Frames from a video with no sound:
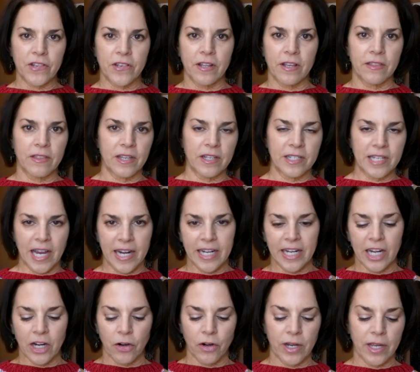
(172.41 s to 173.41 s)
in the
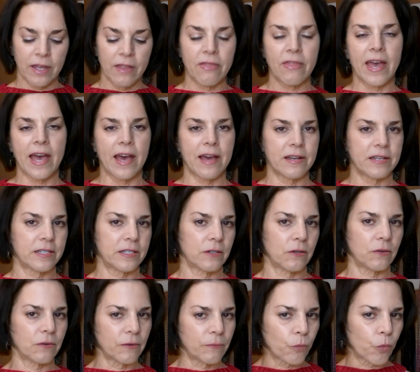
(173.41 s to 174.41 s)
dining area that
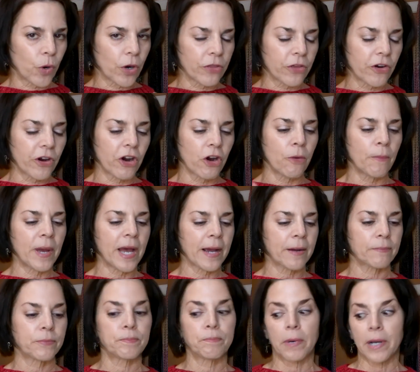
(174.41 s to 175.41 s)
wear their hair
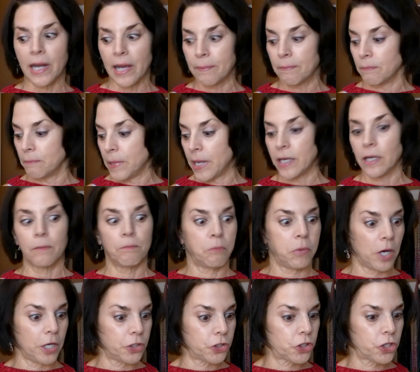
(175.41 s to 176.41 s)
back, but I've made a
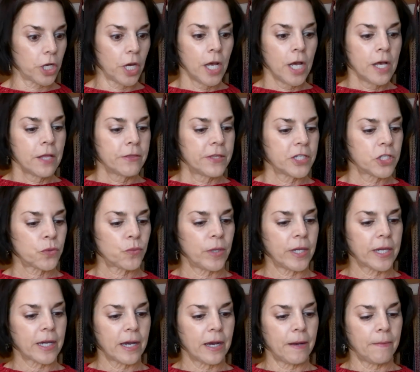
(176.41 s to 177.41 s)
bunch this
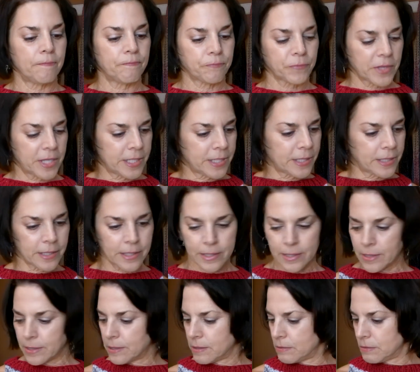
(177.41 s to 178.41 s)
week. This
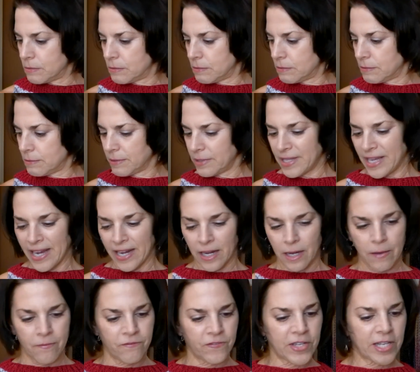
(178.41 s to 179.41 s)
is that
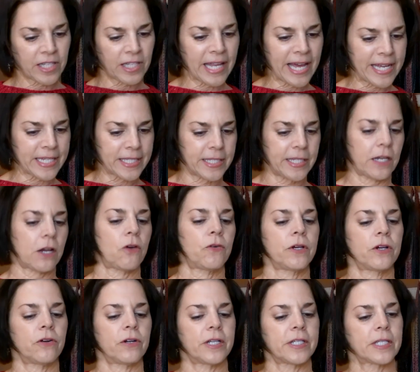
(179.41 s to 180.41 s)
Comfy Classic. Oh,
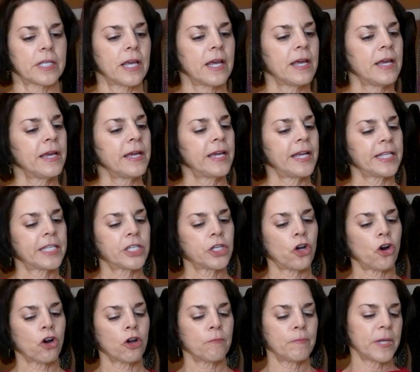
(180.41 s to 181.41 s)
here it is. It's Yarn